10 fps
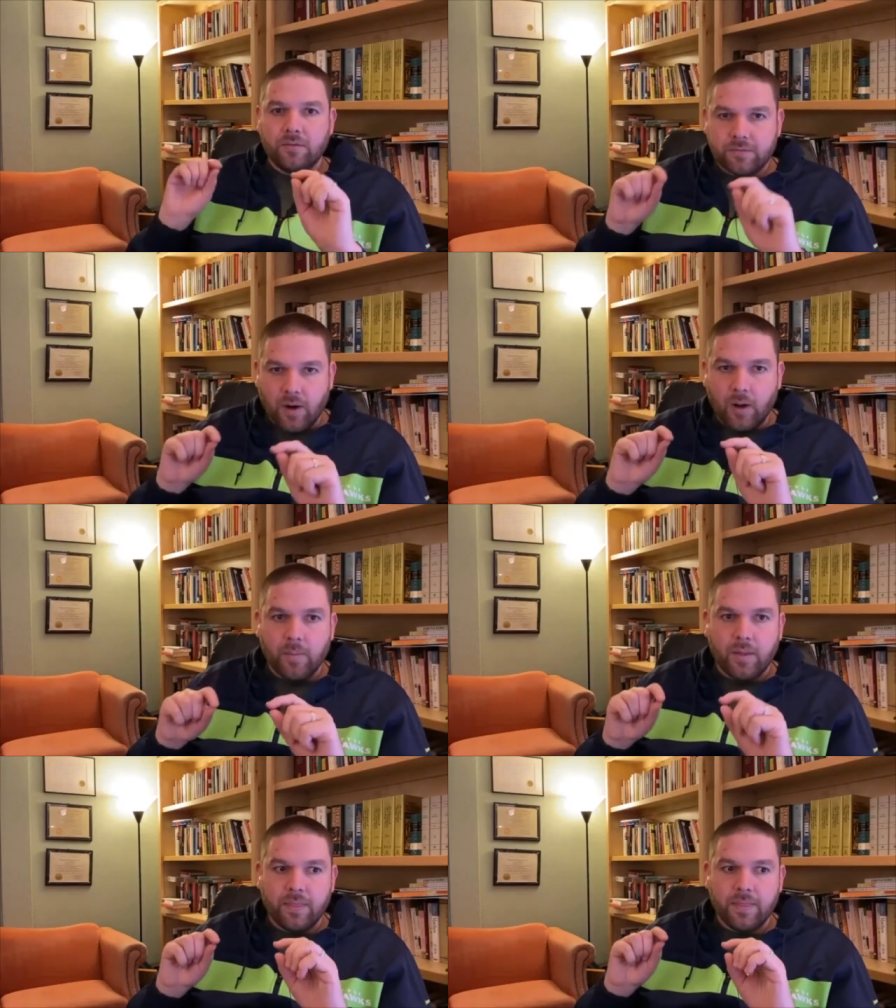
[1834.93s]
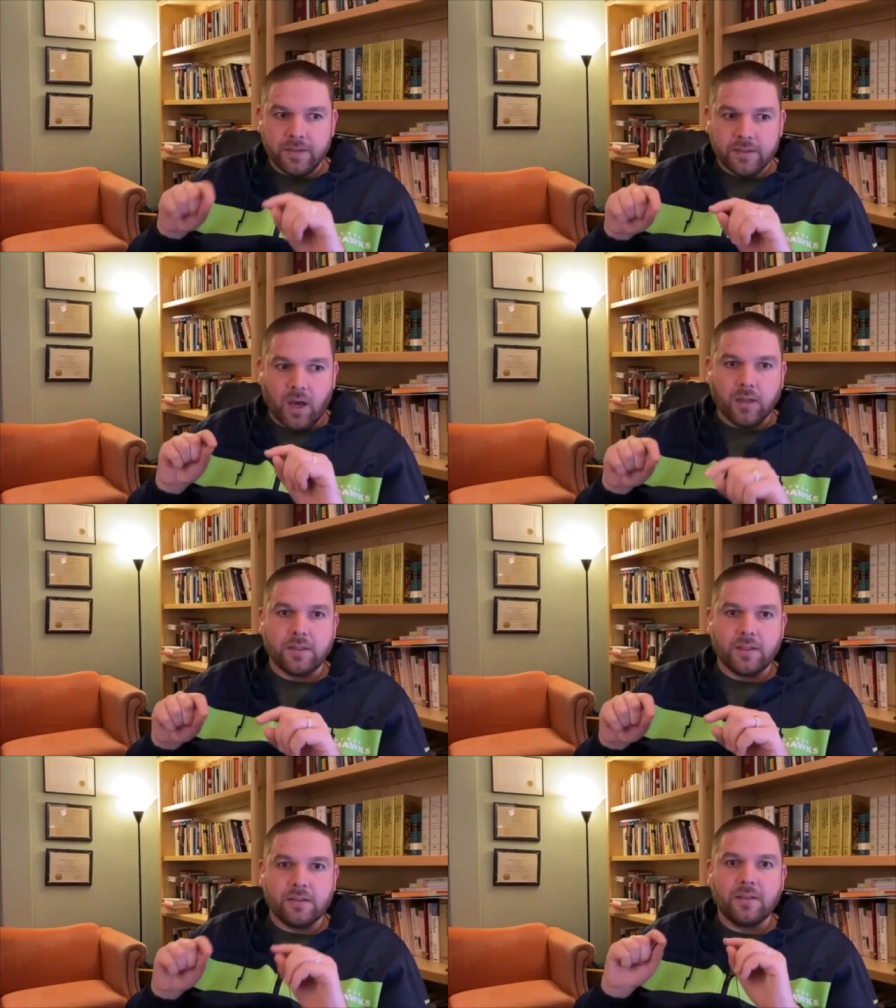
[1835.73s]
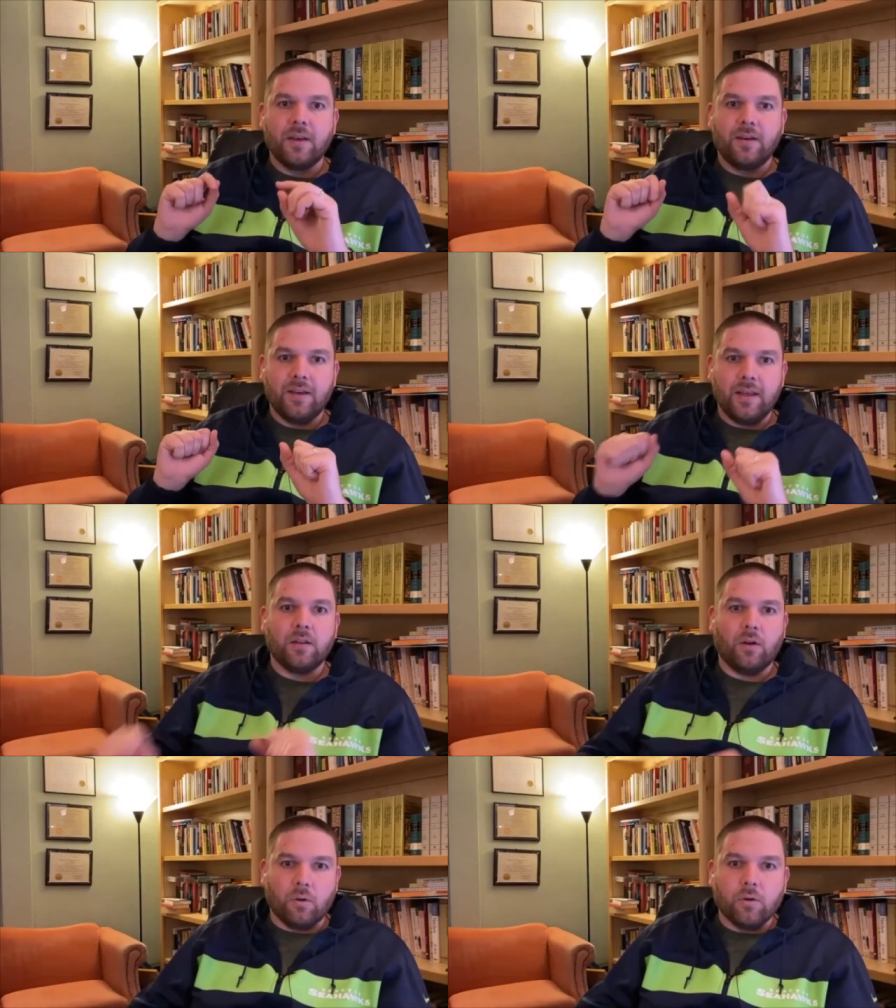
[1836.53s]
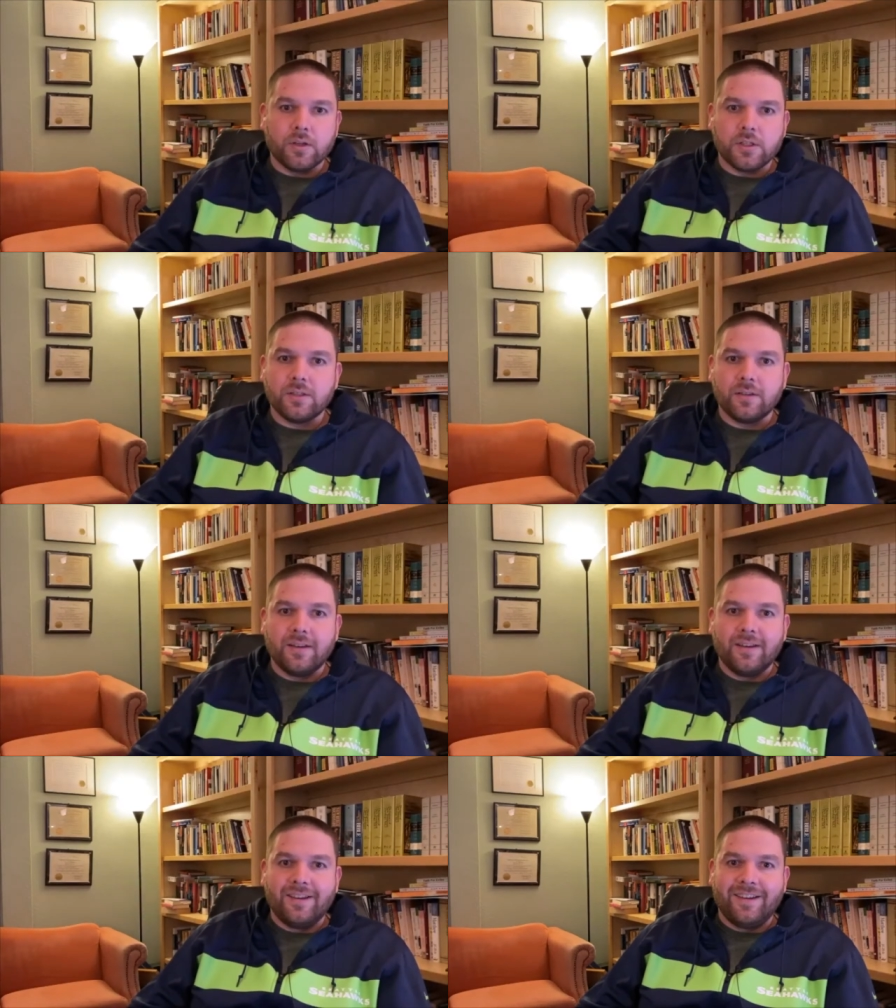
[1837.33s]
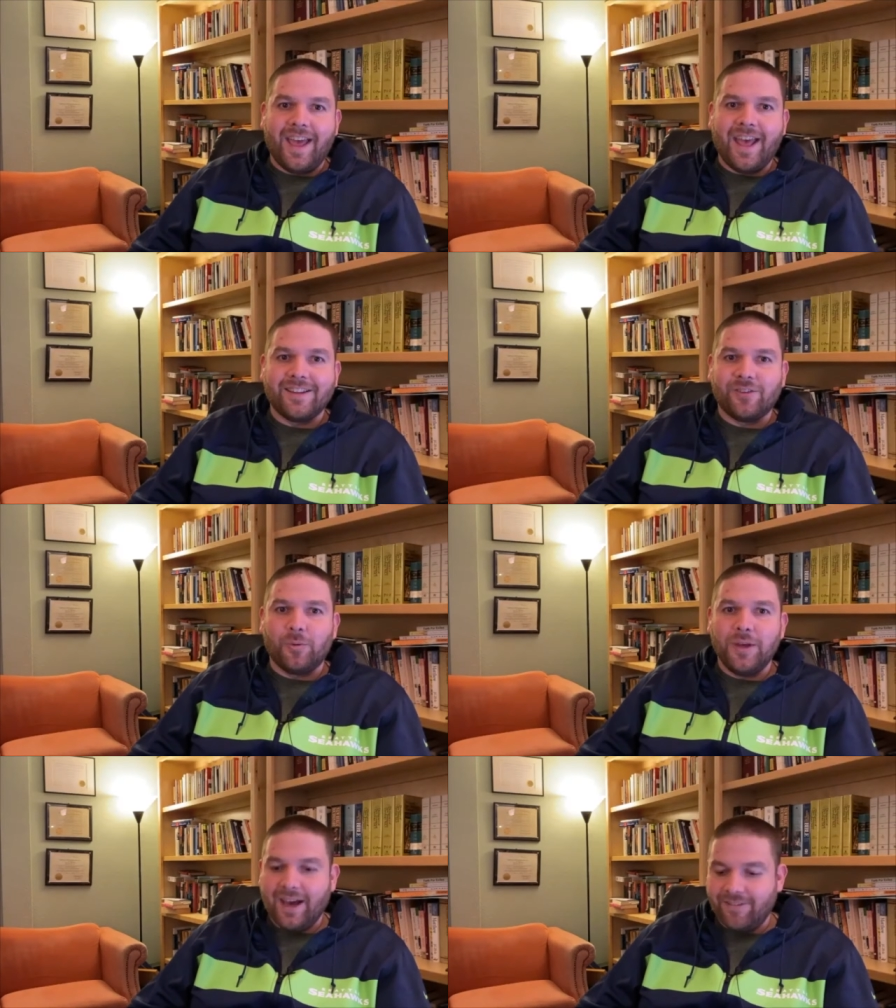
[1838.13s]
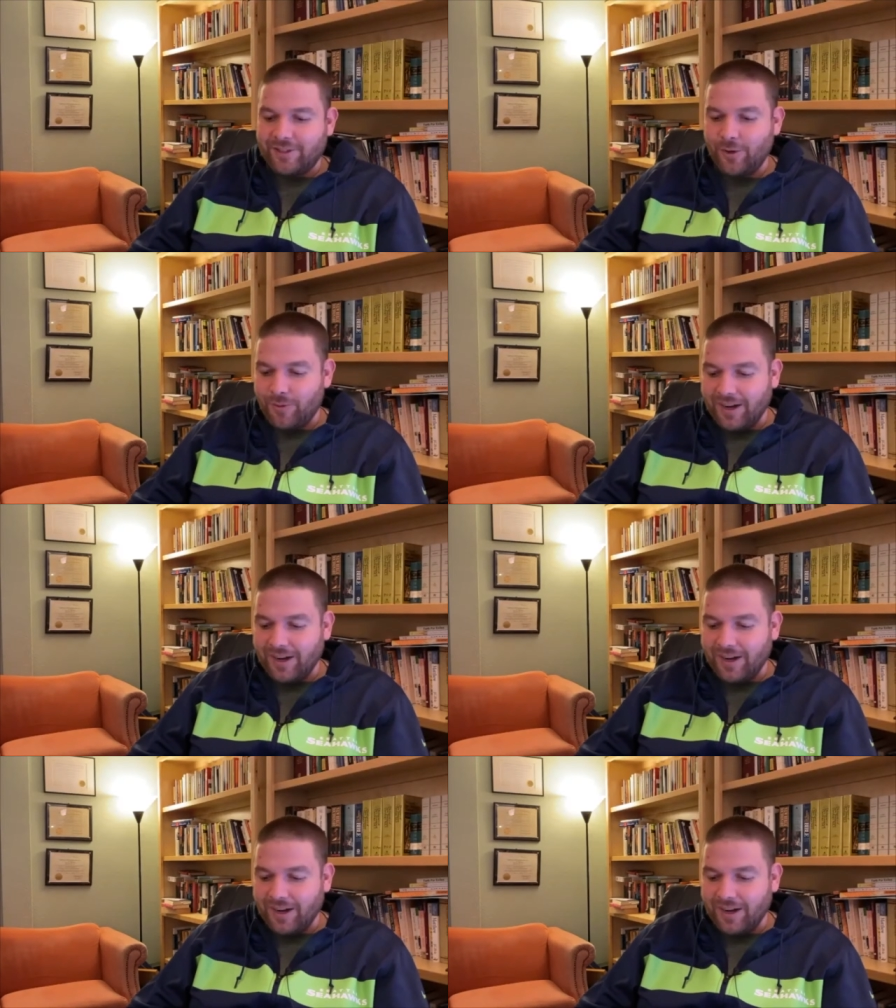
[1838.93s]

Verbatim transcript: from this continent in their origin and so we have to